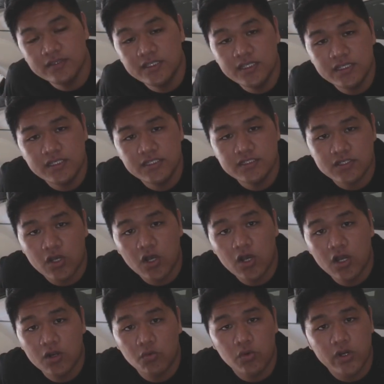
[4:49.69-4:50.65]
these
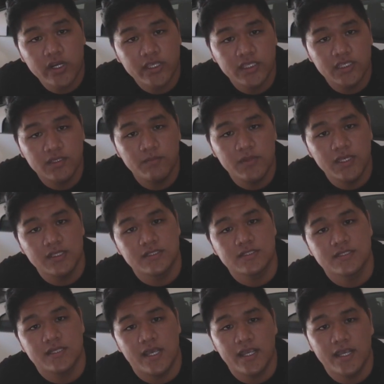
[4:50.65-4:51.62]
are work
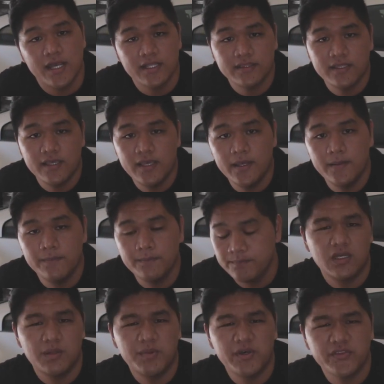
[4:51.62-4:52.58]
emits. I got
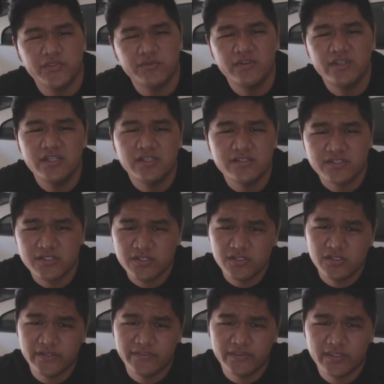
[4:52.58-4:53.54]
them about 3 years
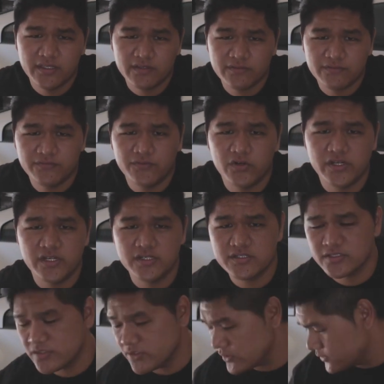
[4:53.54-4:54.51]
ago, I think, 4
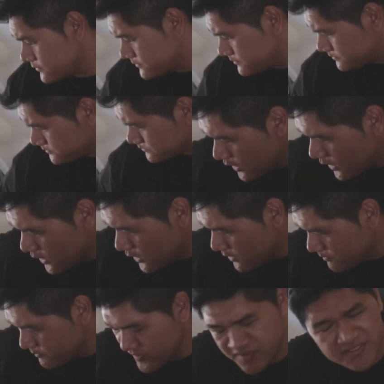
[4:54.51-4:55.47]
years ago.
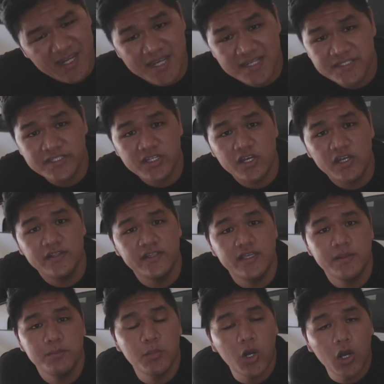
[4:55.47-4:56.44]
The sizing on
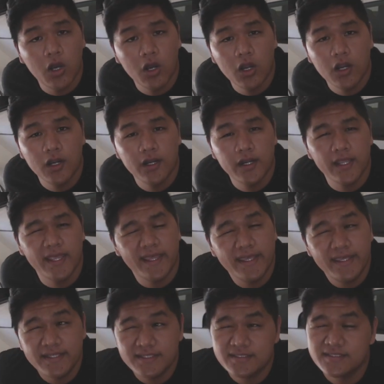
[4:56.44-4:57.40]
them are
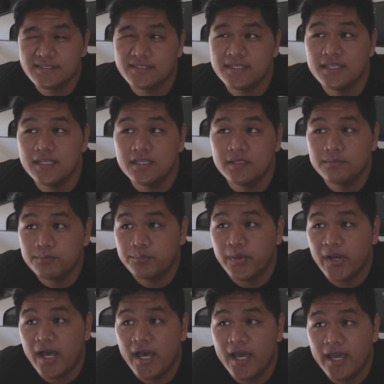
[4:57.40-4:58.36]
18
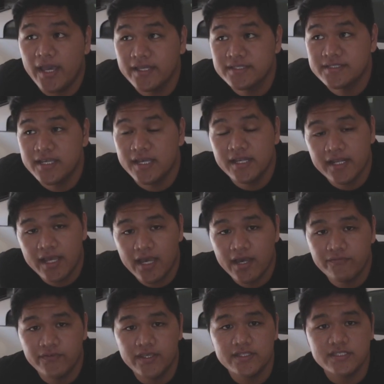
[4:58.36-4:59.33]
by 10
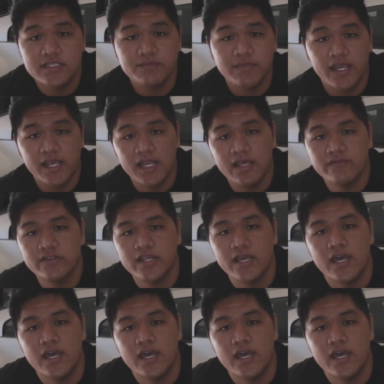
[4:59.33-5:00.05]
half, 18 by 11